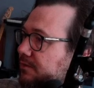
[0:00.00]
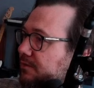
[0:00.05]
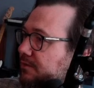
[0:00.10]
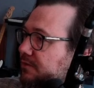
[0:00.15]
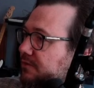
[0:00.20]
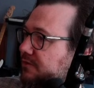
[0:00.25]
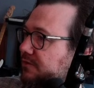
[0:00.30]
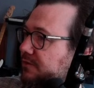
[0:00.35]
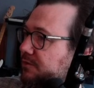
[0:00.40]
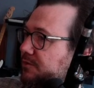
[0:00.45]

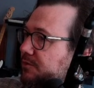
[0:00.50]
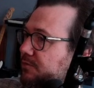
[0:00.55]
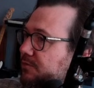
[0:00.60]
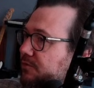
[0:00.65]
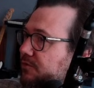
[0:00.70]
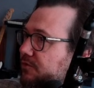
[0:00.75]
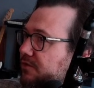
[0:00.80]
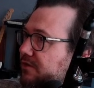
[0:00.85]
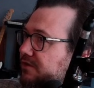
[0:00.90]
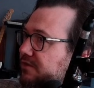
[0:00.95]
Jim and
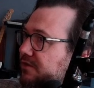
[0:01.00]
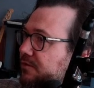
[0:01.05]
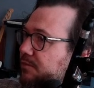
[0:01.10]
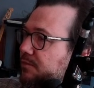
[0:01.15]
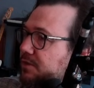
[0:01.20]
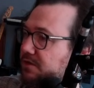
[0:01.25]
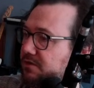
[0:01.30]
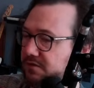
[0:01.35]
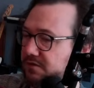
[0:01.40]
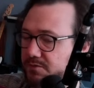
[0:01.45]
Mori. Tell
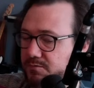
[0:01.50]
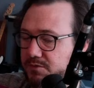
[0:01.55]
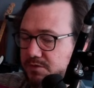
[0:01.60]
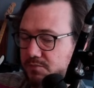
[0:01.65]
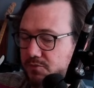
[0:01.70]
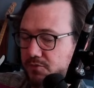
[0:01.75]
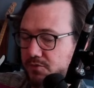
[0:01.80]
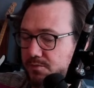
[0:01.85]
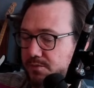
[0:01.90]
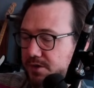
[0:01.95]
me
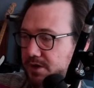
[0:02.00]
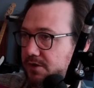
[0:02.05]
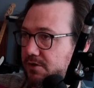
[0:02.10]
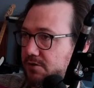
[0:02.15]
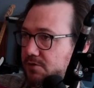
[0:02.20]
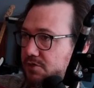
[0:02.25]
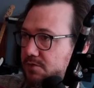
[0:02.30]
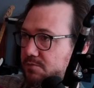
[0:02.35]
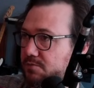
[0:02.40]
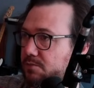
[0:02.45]
more about
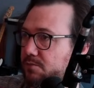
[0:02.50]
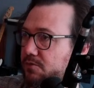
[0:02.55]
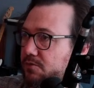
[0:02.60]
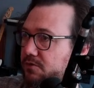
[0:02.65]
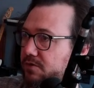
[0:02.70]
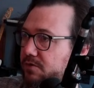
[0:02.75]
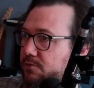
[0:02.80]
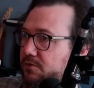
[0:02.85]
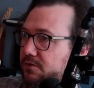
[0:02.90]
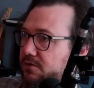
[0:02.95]
you, Jim and
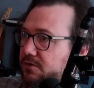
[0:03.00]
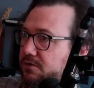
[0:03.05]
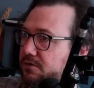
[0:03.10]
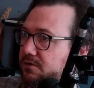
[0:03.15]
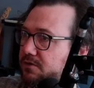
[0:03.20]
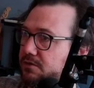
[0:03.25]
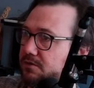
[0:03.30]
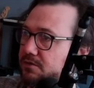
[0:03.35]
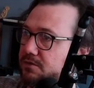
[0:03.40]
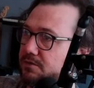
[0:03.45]
Mori. What do you
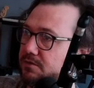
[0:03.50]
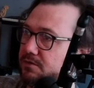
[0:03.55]
do?